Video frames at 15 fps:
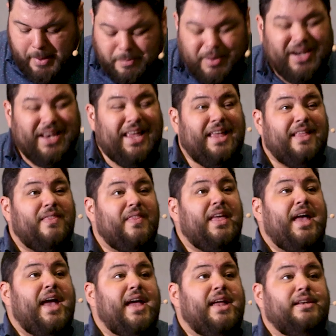But in
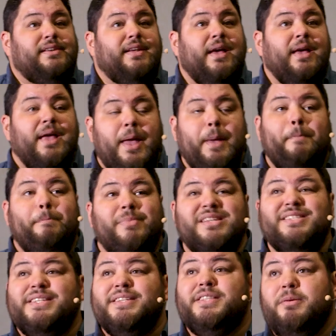the end, it
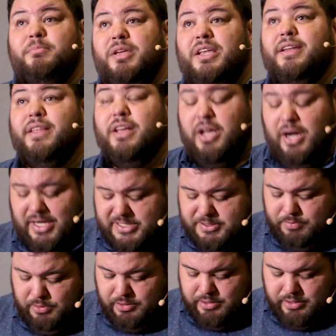misses the meat of the
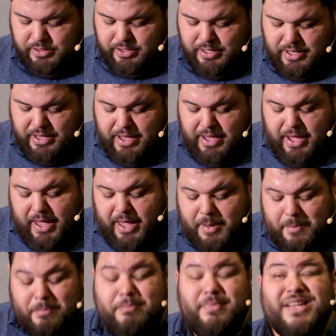gospel.
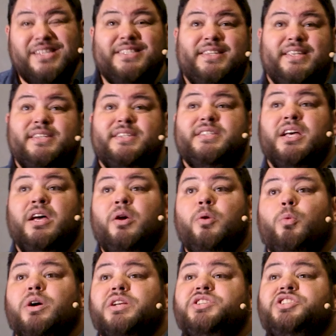It misses
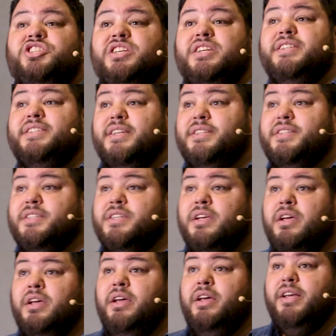what Jesus
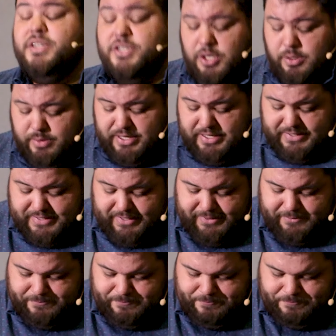has already
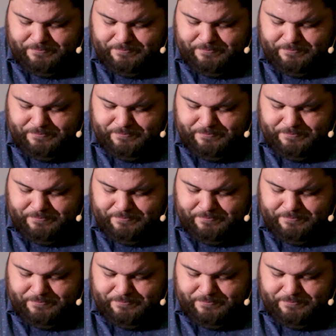done.